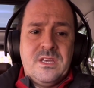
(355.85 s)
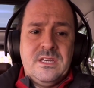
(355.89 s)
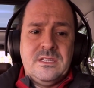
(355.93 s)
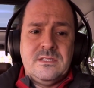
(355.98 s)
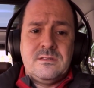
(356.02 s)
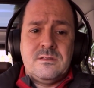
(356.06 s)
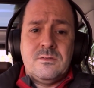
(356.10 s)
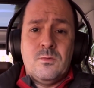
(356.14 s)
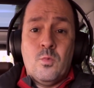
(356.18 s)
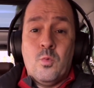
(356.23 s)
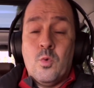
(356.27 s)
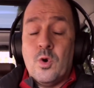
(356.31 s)

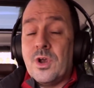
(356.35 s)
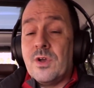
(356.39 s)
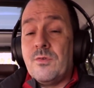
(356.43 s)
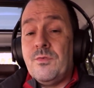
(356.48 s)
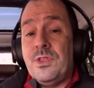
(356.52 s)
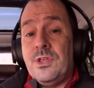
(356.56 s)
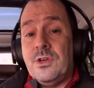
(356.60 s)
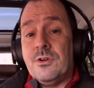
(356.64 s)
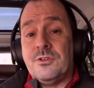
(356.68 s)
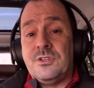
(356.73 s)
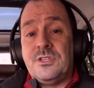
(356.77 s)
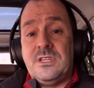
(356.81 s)
is work
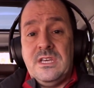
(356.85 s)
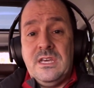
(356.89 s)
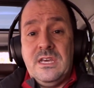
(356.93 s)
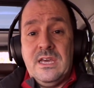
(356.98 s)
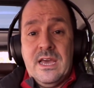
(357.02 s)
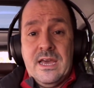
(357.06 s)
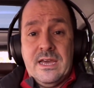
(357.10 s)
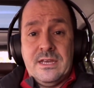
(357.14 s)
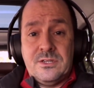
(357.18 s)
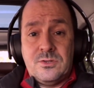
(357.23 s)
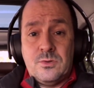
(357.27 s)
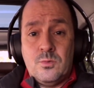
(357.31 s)
with your
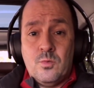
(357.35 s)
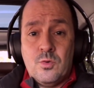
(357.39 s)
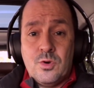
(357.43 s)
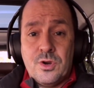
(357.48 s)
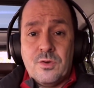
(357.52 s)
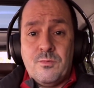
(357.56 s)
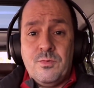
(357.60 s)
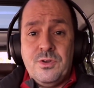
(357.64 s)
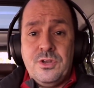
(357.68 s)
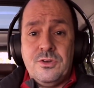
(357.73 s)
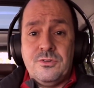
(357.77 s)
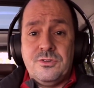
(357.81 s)
TAs,
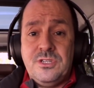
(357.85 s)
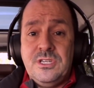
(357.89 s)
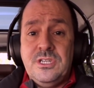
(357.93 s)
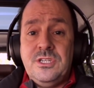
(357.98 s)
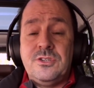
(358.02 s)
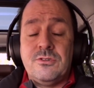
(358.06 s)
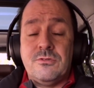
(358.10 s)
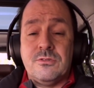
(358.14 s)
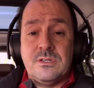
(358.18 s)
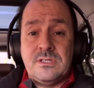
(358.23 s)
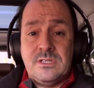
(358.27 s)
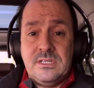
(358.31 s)
work with your
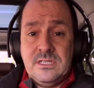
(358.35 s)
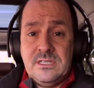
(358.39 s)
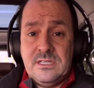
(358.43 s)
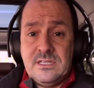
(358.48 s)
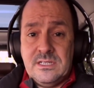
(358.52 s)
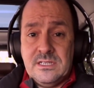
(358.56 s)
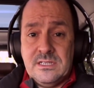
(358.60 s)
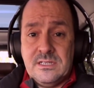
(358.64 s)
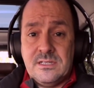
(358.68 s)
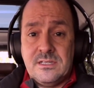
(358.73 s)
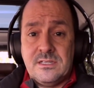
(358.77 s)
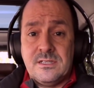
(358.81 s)
teacher
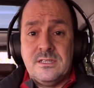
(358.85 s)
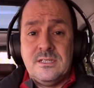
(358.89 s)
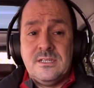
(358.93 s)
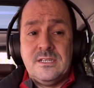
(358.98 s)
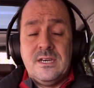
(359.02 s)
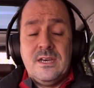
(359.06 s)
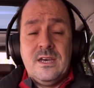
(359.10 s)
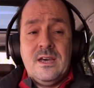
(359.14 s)
assistants.